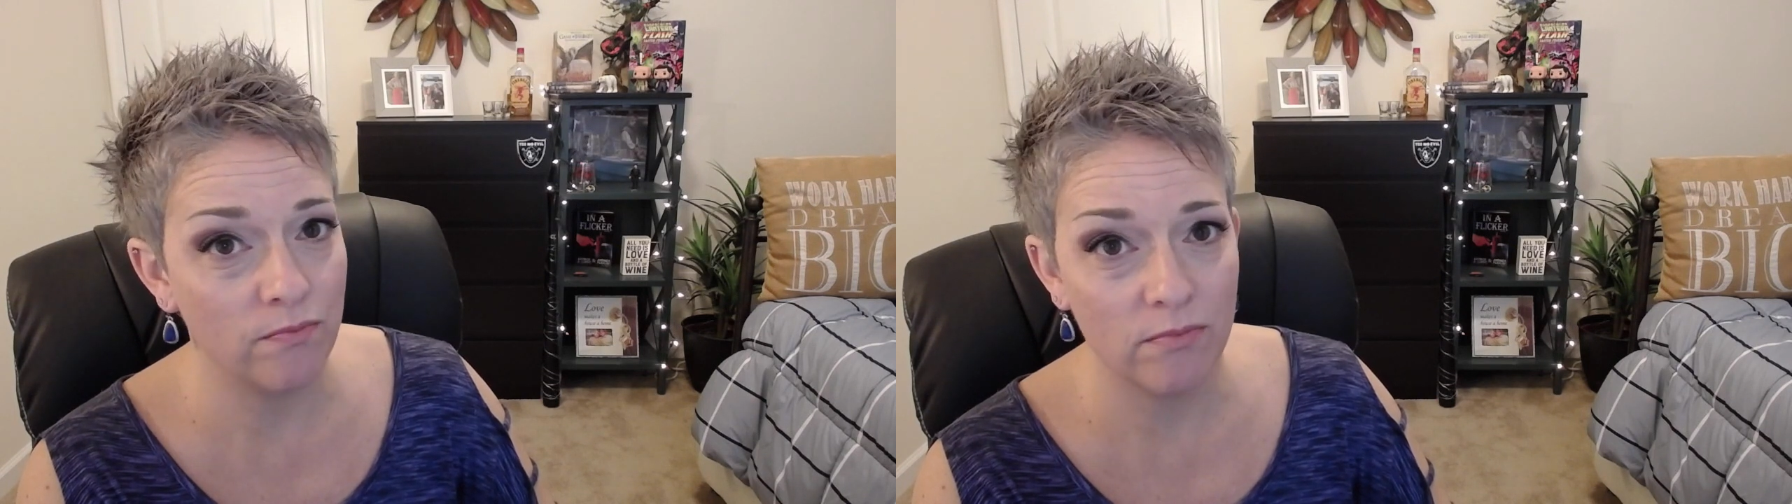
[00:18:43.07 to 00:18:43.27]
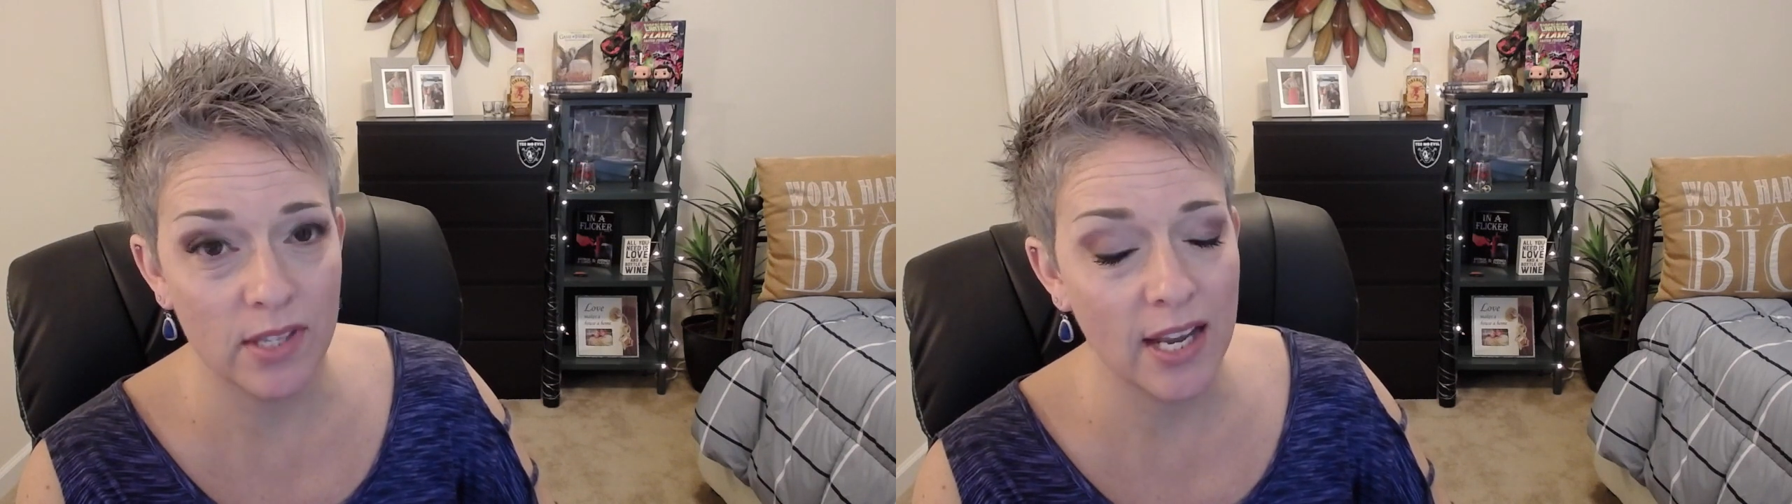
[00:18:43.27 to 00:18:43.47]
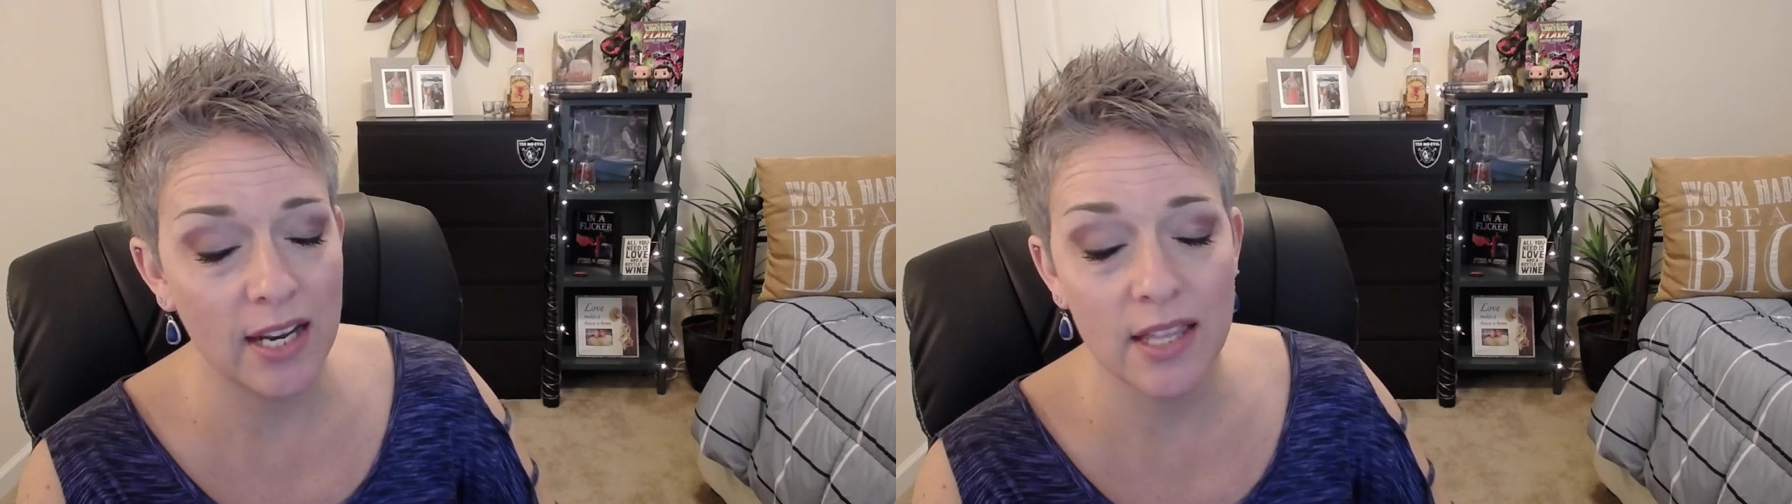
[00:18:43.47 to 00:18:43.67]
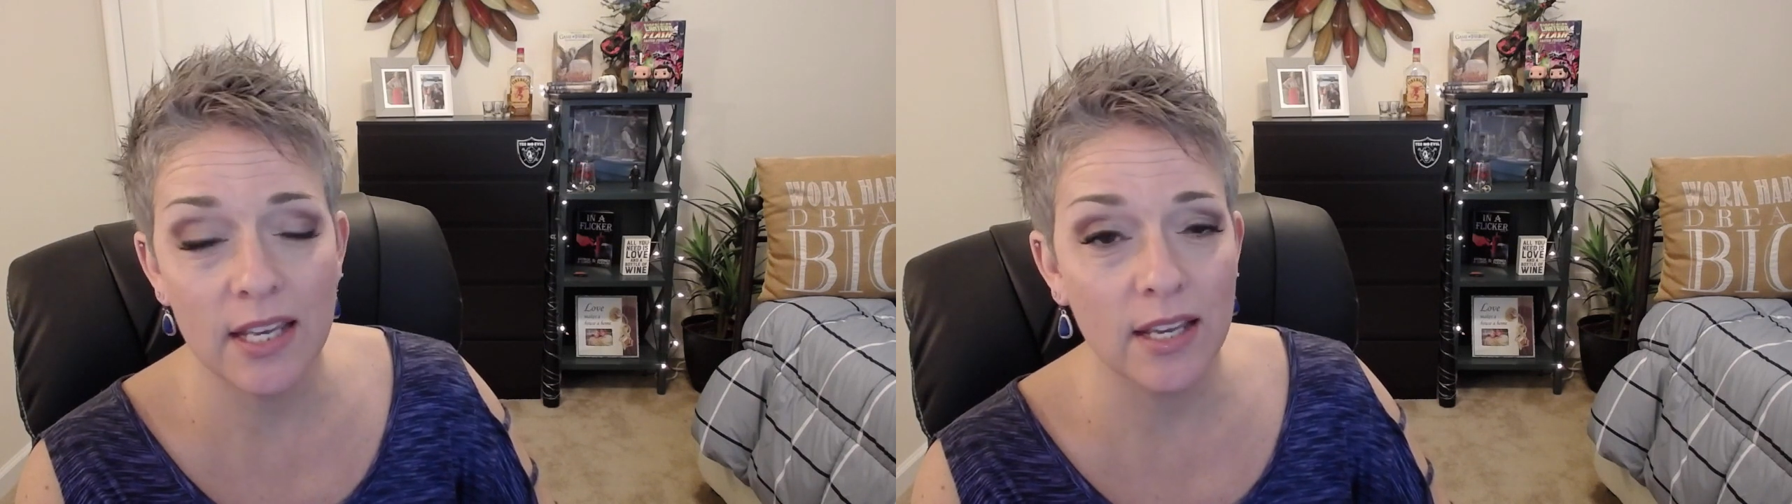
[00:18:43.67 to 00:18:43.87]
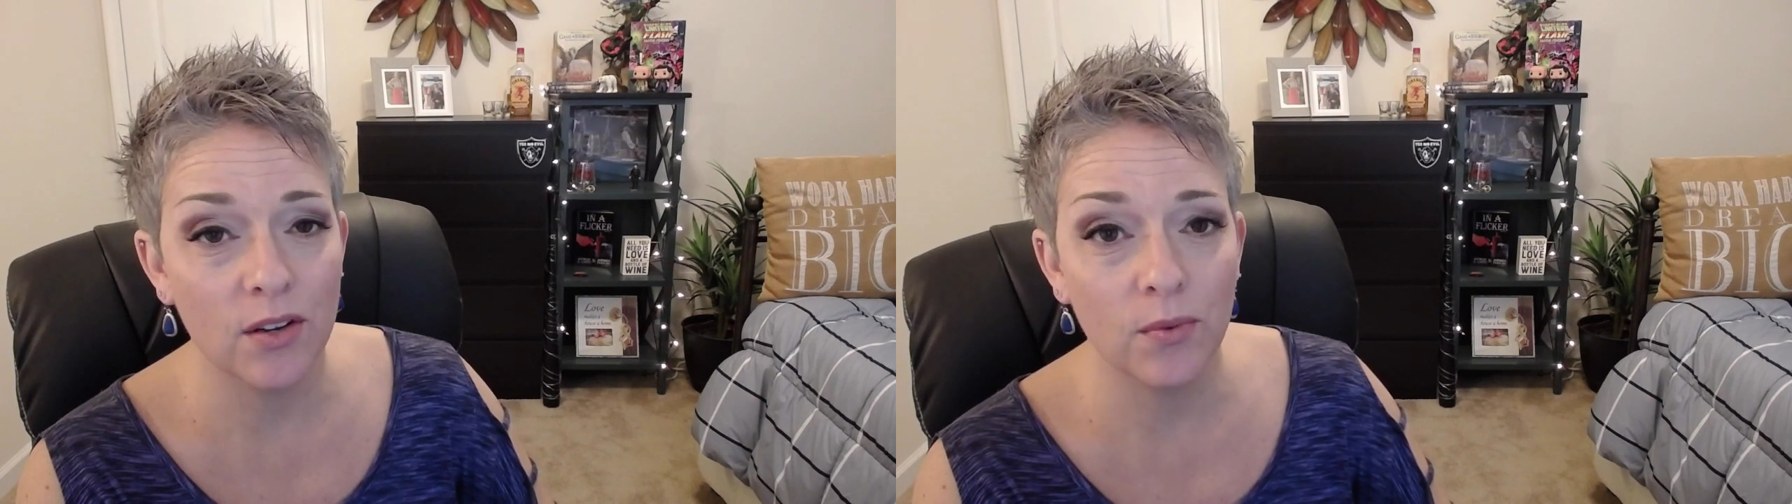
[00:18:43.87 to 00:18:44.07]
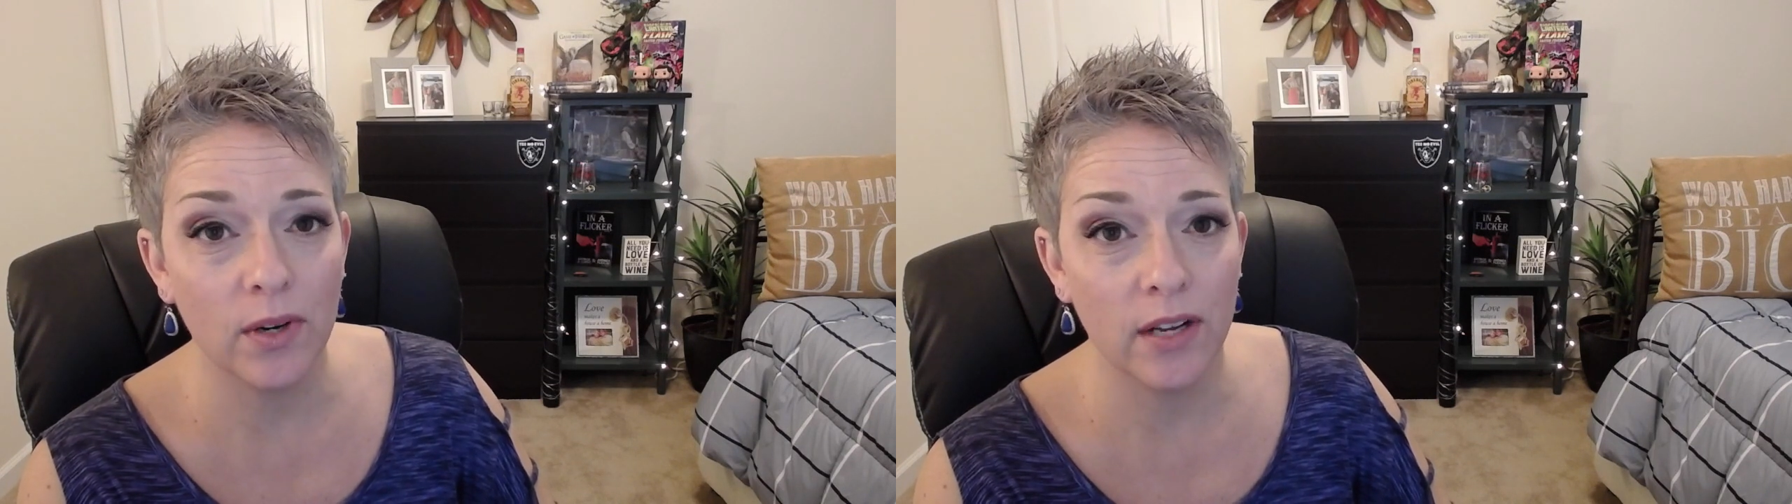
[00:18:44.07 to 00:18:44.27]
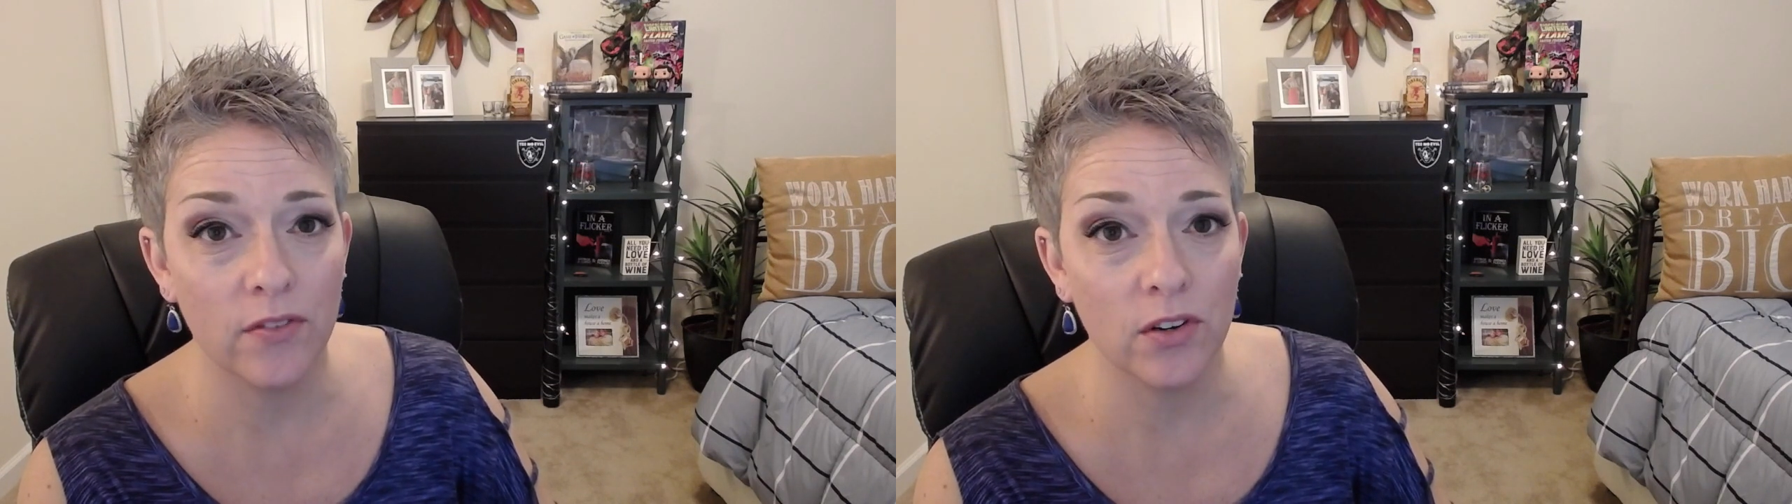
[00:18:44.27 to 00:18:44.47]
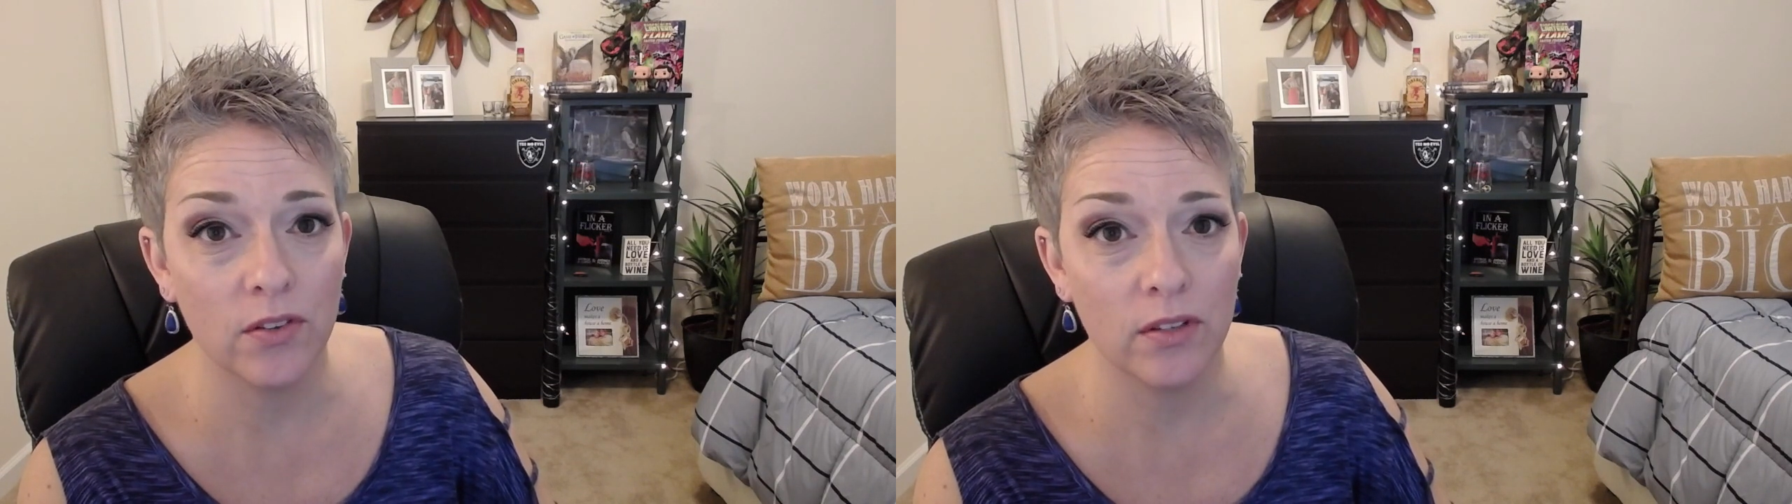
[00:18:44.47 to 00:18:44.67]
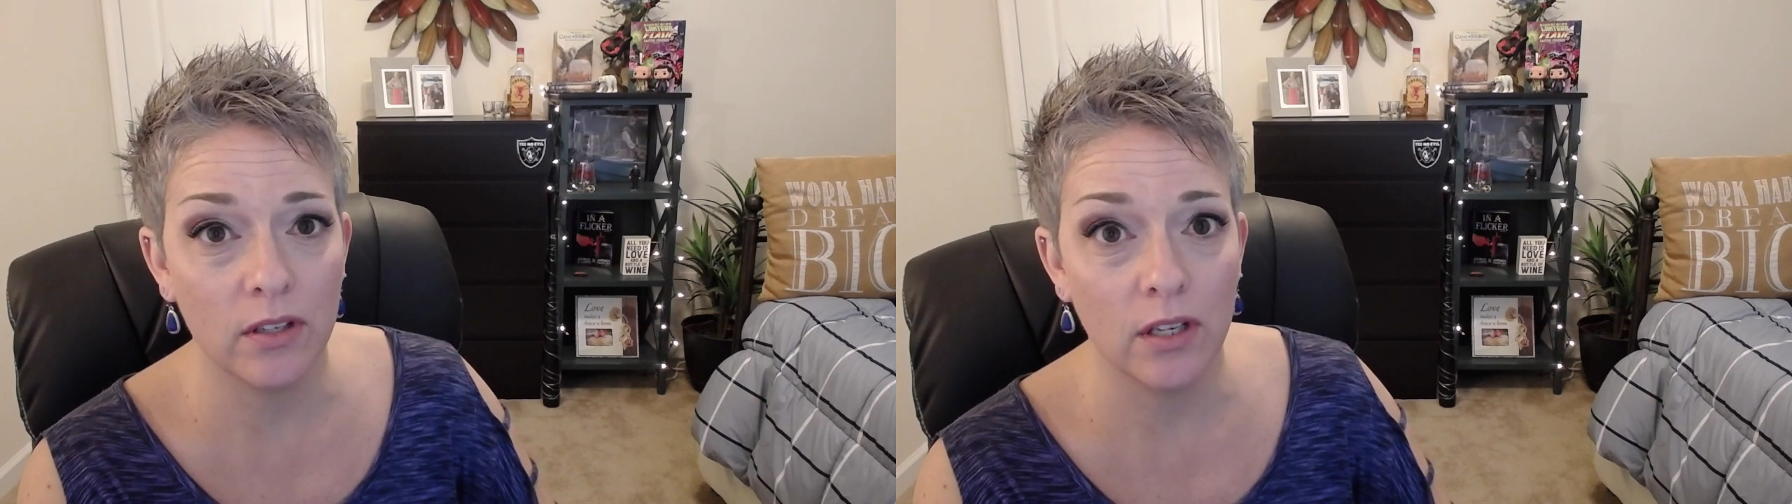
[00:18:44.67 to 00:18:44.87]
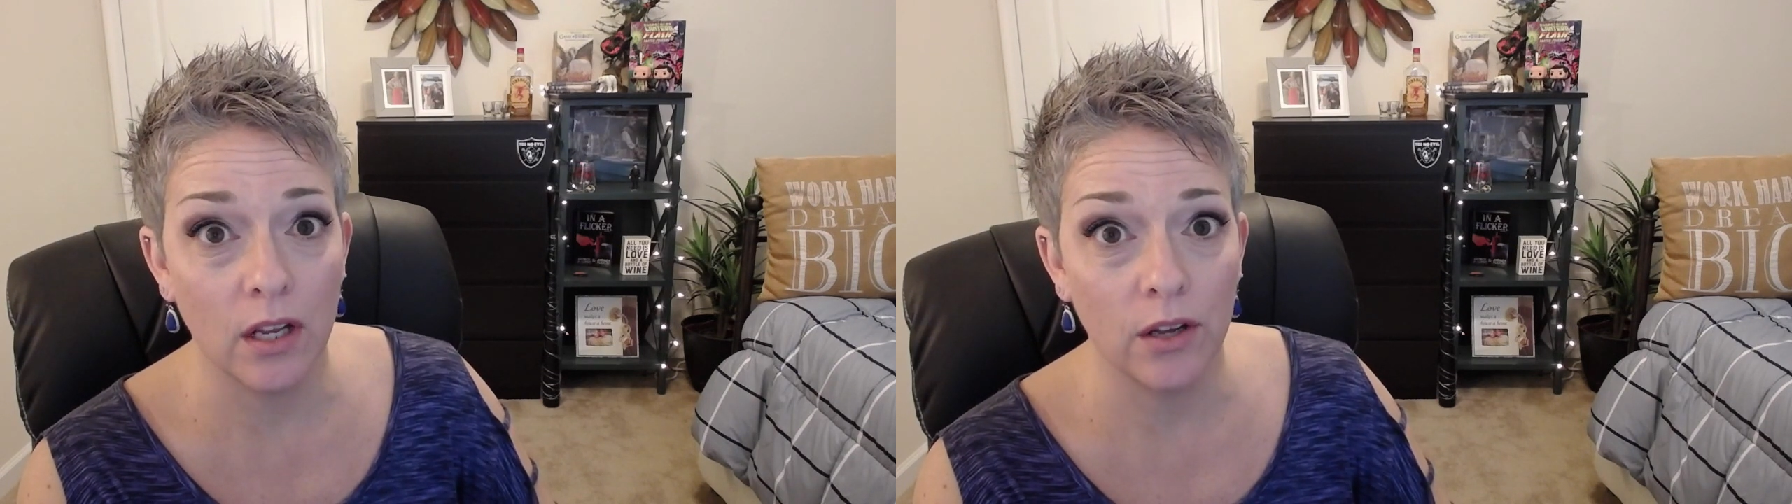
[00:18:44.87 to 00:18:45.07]
say anything or whatever,
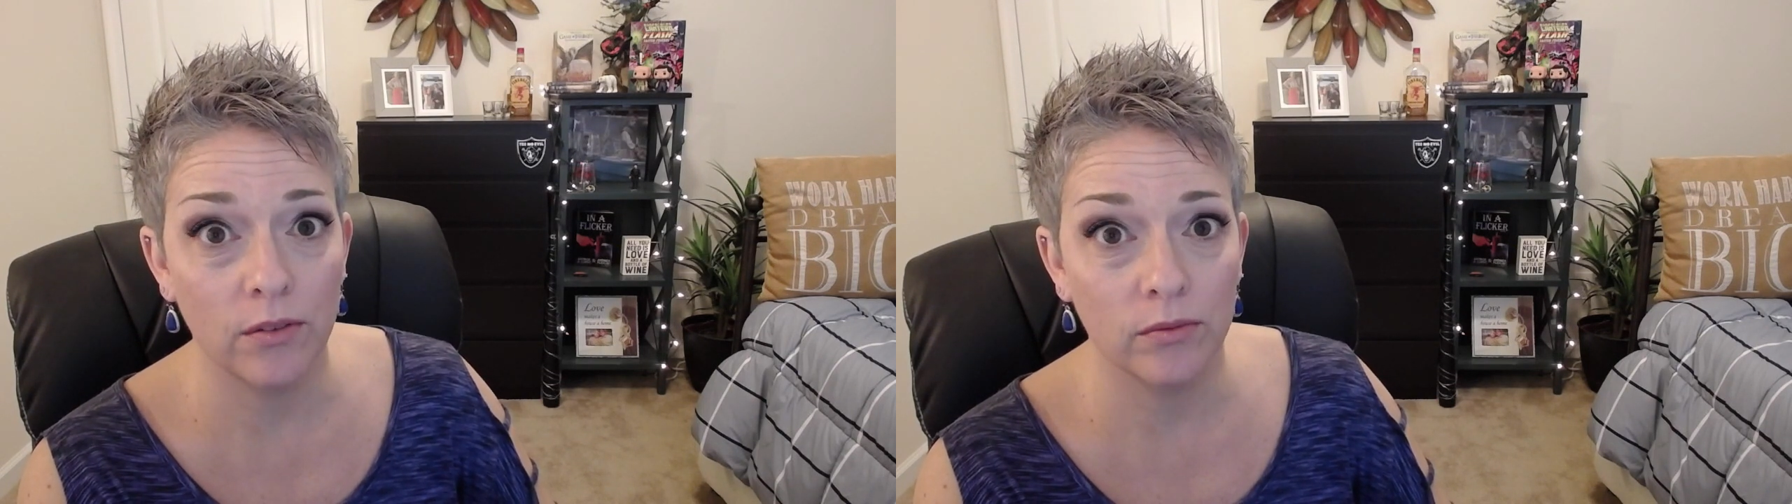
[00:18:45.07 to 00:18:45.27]
you know,